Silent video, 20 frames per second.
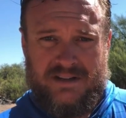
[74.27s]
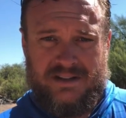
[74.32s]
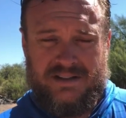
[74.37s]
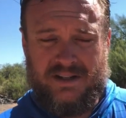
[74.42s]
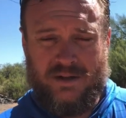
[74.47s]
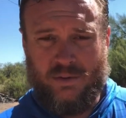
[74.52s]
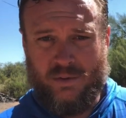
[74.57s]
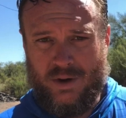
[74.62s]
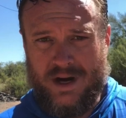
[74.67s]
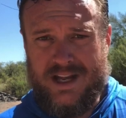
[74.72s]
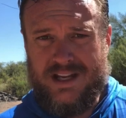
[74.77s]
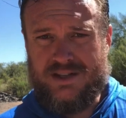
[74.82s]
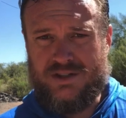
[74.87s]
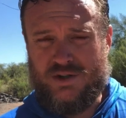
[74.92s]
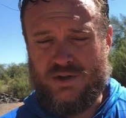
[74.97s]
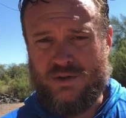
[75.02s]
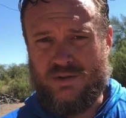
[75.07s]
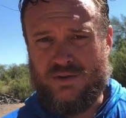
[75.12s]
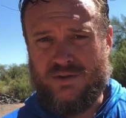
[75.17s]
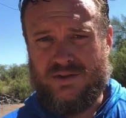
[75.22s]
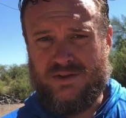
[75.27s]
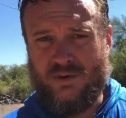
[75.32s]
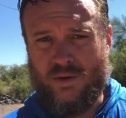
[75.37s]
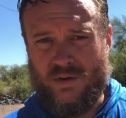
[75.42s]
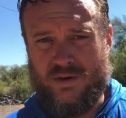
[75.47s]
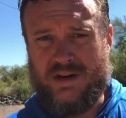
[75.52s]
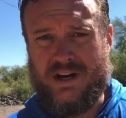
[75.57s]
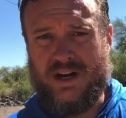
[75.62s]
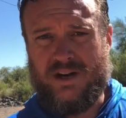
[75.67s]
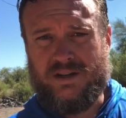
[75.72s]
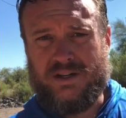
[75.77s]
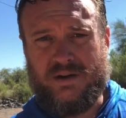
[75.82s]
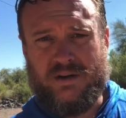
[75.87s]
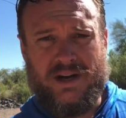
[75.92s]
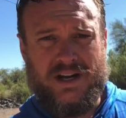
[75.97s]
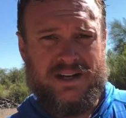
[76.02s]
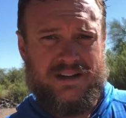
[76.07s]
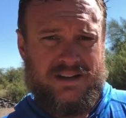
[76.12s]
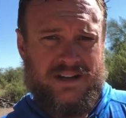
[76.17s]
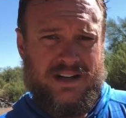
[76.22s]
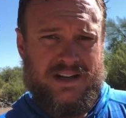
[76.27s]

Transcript: They'll raise you ordinarily, right?